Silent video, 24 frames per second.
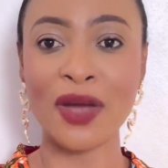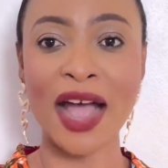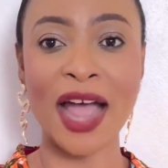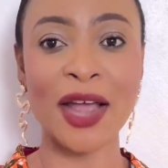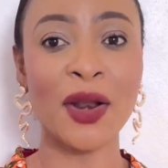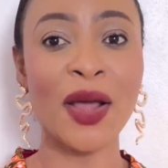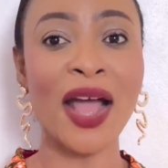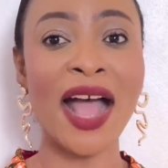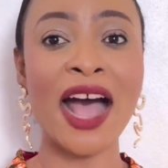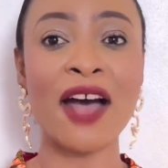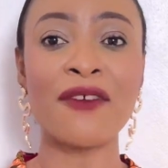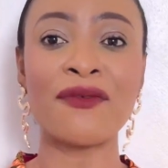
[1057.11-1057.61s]
I
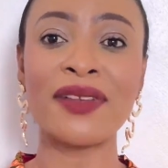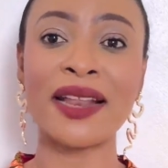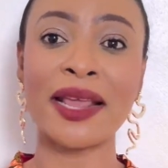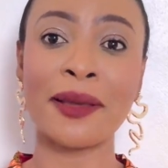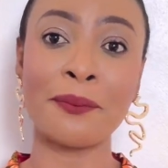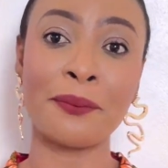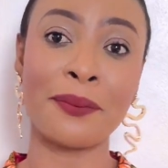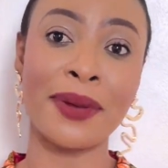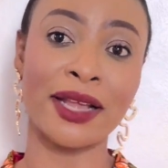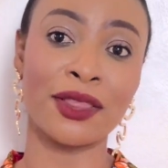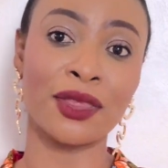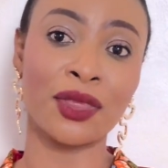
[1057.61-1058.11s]
don't have
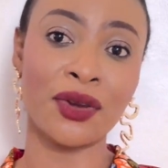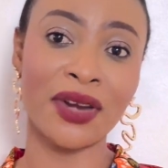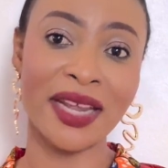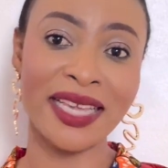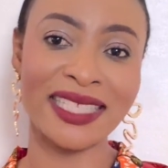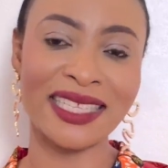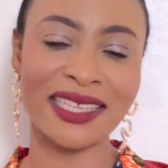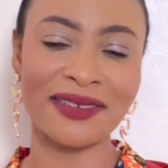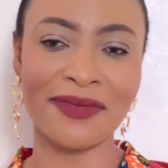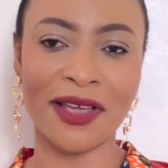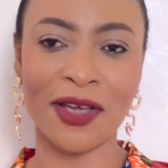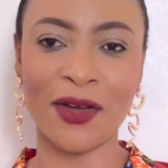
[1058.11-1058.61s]

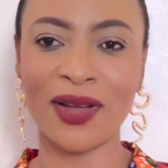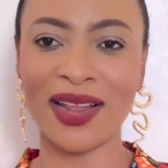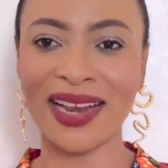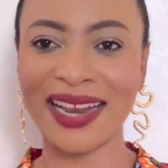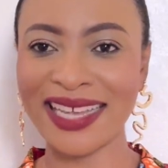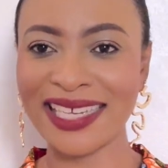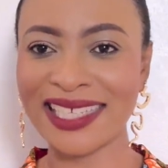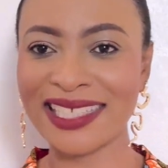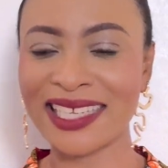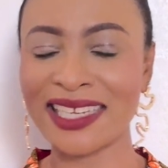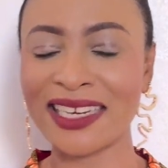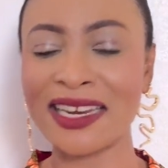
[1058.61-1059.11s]
limpatrice in my
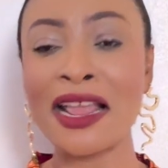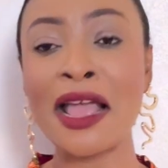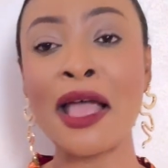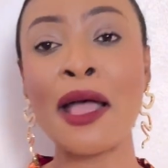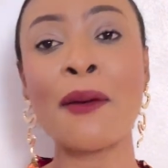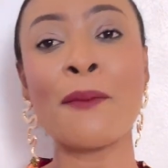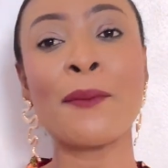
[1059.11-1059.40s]
collection,